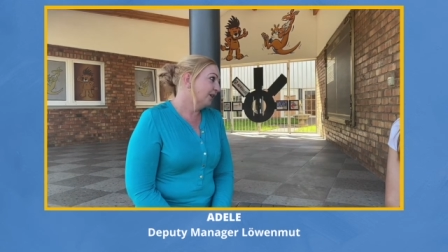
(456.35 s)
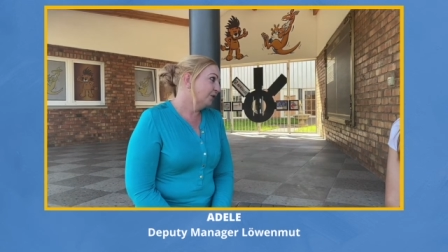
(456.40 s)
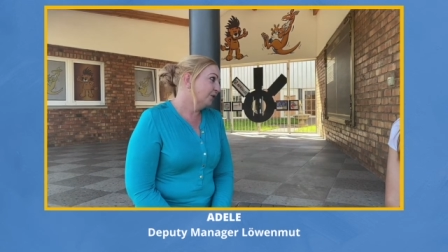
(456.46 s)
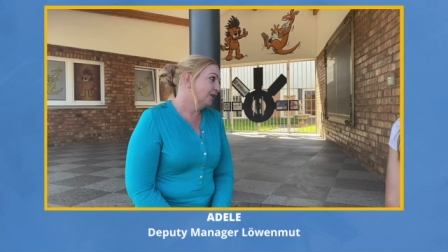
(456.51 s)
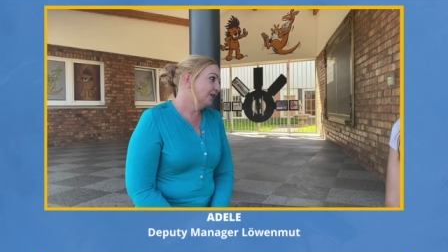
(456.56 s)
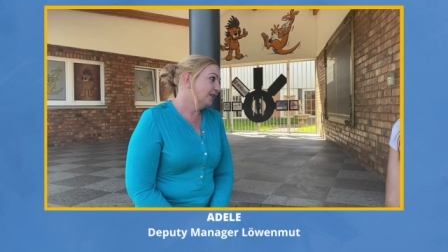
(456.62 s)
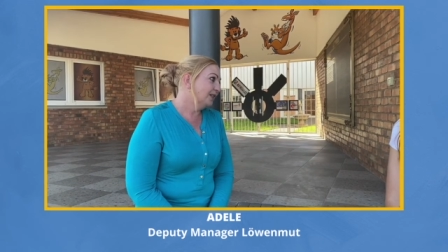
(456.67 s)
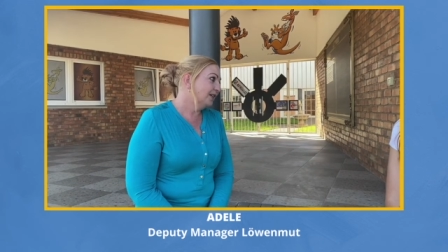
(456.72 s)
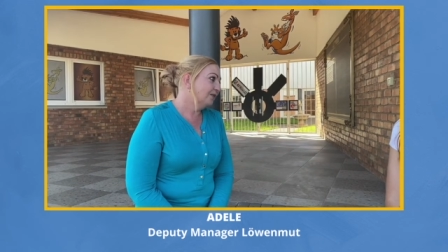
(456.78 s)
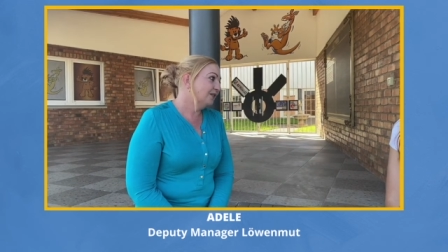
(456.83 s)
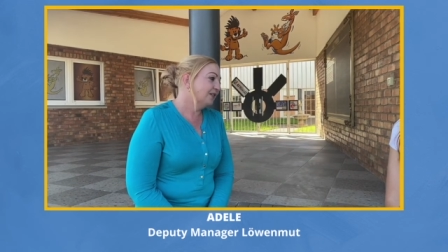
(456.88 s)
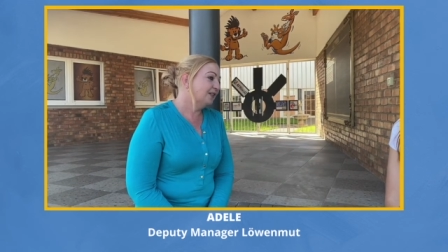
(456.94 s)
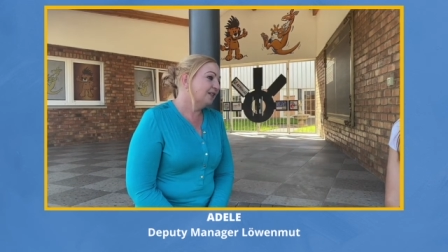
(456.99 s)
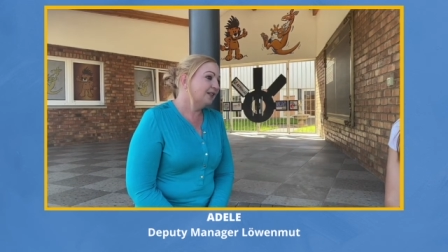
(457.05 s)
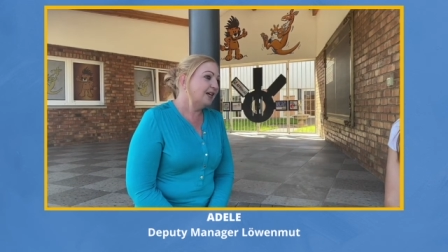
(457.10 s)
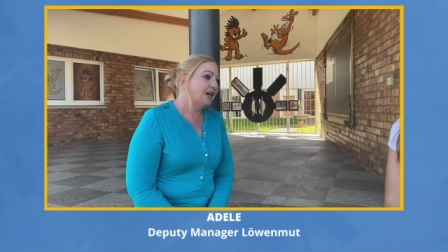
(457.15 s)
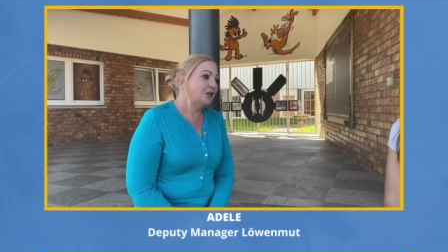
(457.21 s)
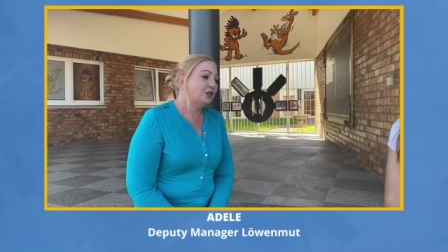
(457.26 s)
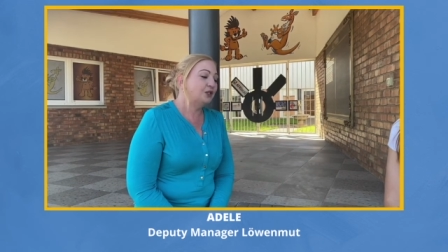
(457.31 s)

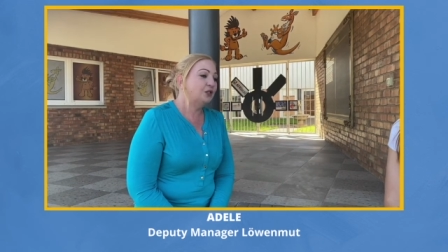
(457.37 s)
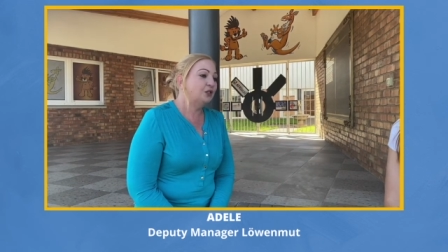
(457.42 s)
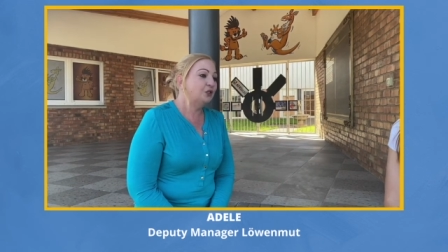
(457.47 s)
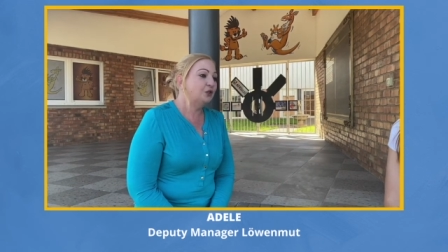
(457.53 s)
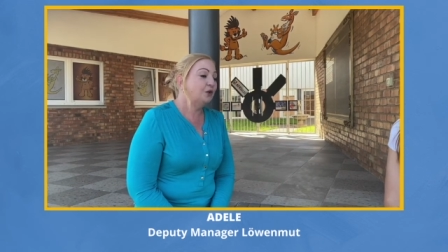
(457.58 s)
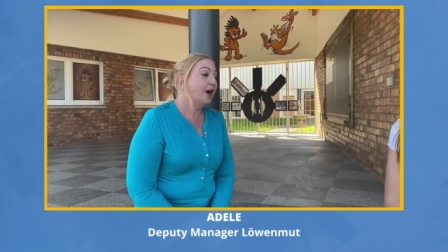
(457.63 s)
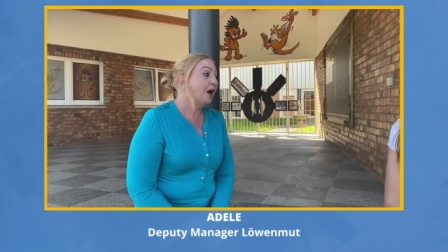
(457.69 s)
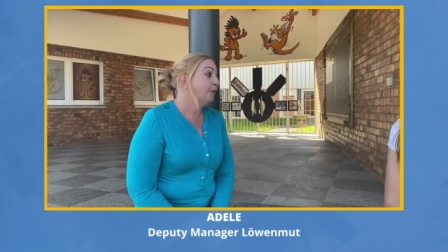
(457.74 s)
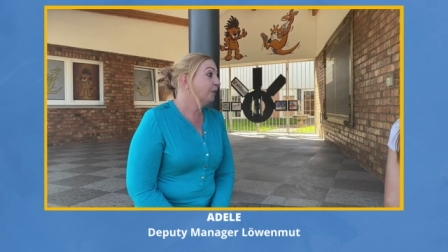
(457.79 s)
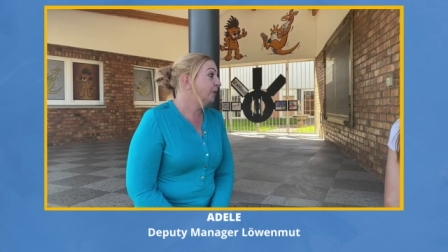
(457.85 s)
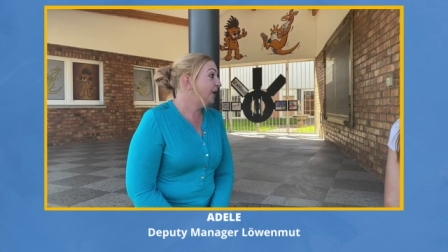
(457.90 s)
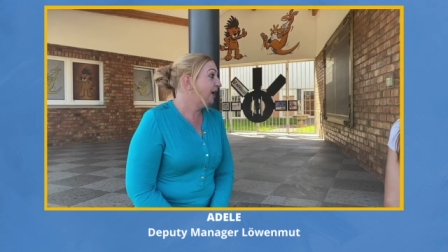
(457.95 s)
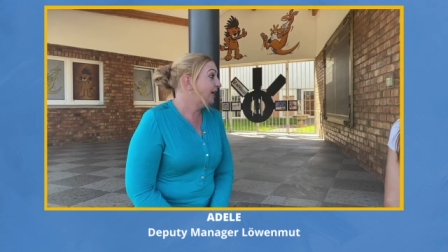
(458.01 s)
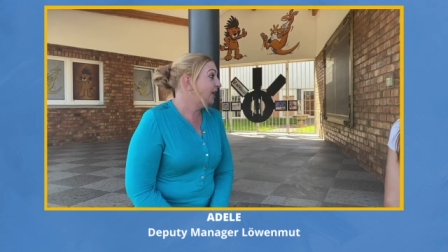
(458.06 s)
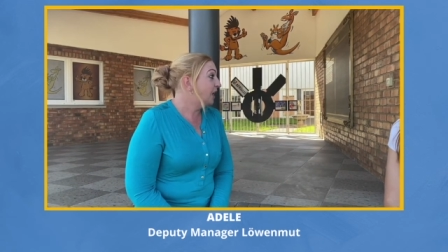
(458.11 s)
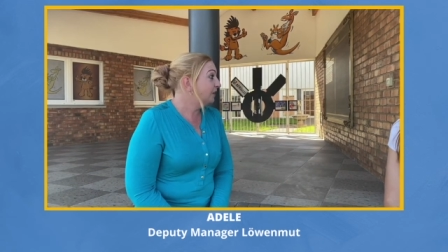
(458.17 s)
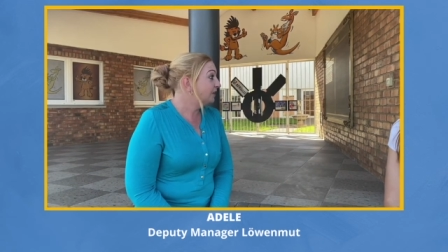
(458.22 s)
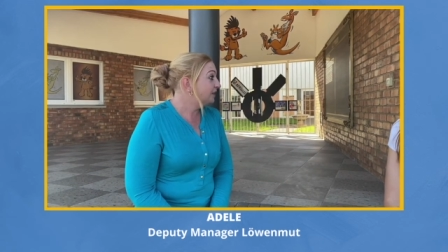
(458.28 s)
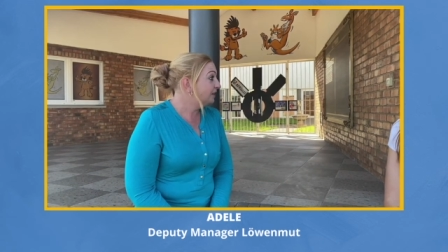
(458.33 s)
170,000 to
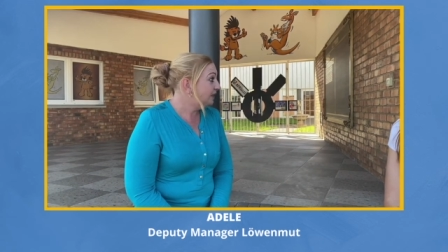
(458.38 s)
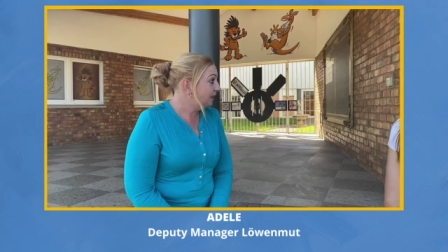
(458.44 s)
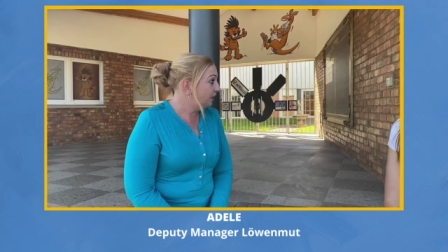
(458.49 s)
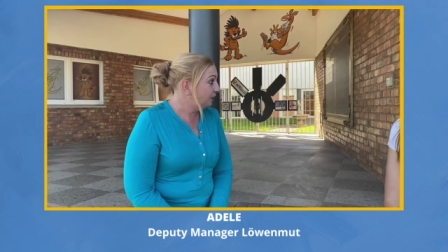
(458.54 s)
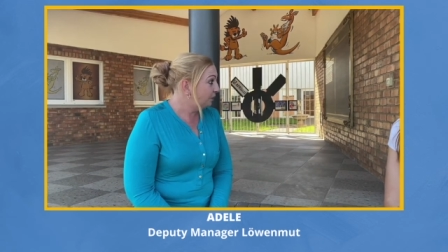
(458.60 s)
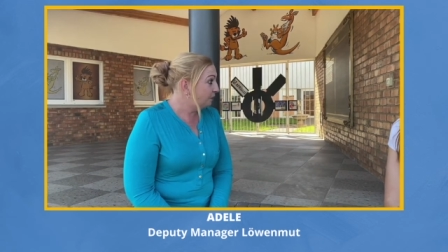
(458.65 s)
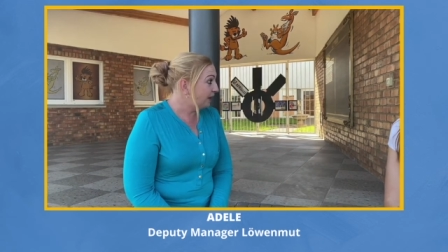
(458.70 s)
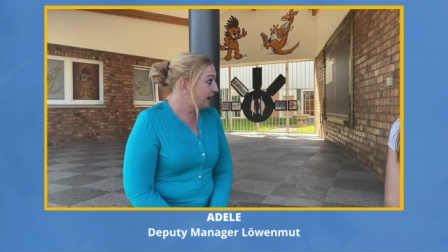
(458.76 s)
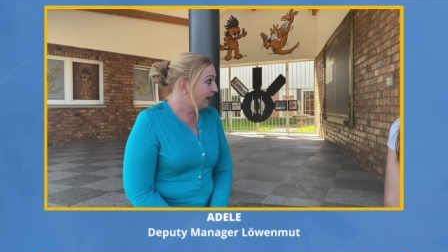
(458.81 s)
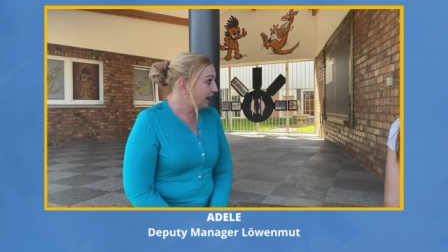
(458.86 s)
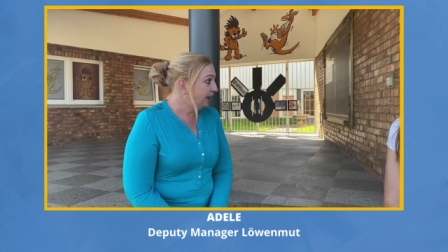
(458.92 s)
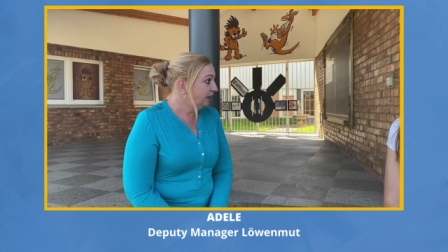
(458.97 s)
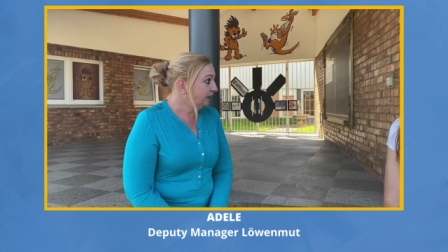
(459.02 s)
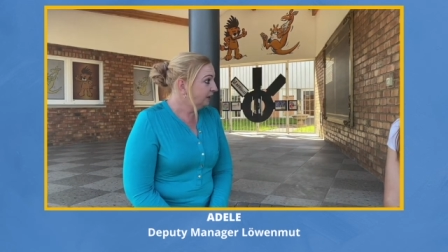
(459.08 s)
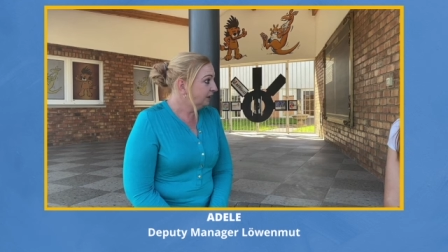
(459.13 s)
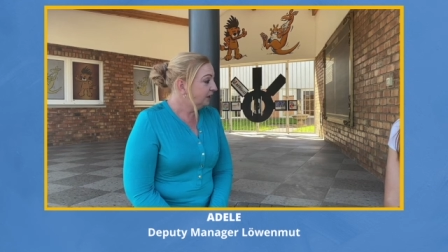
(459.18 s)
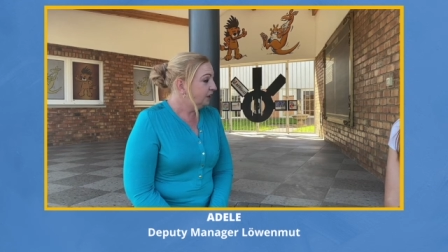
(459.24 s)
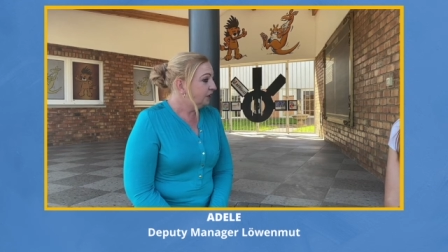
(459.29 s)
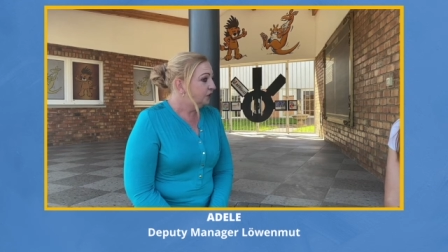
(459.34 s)
upgrade our sick
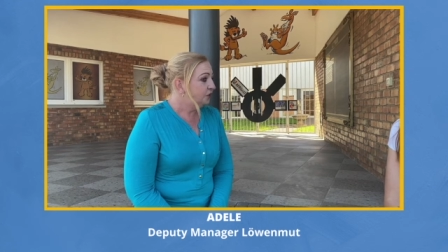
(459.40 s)
bay,